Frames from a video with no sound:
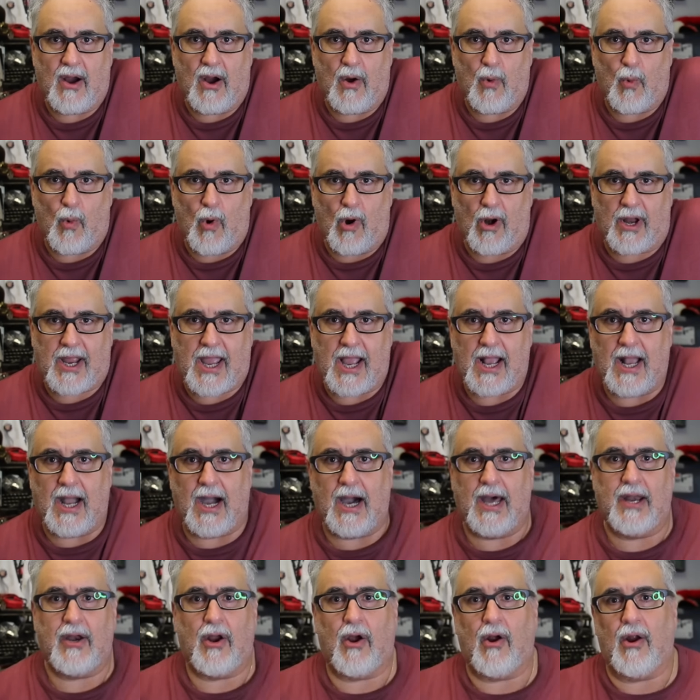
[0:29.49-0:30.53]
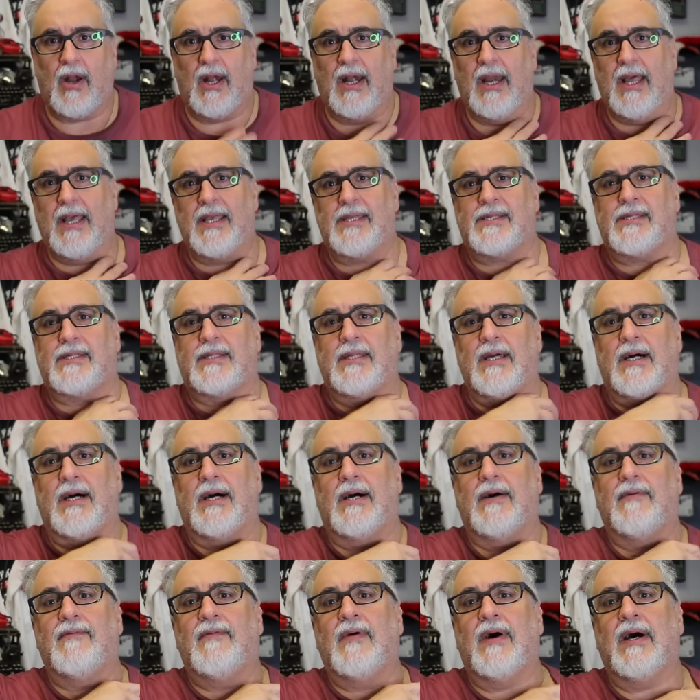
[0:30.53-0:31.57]
are working on our list
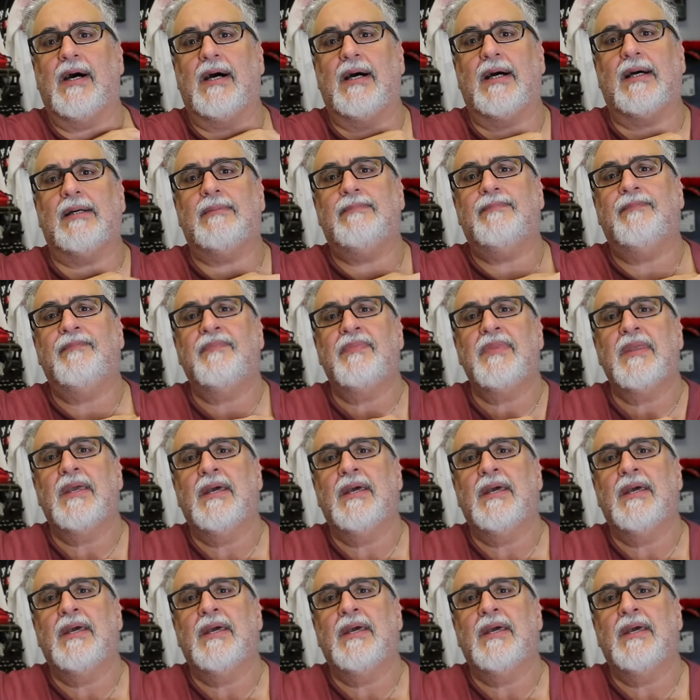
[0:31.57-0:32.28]
of uh,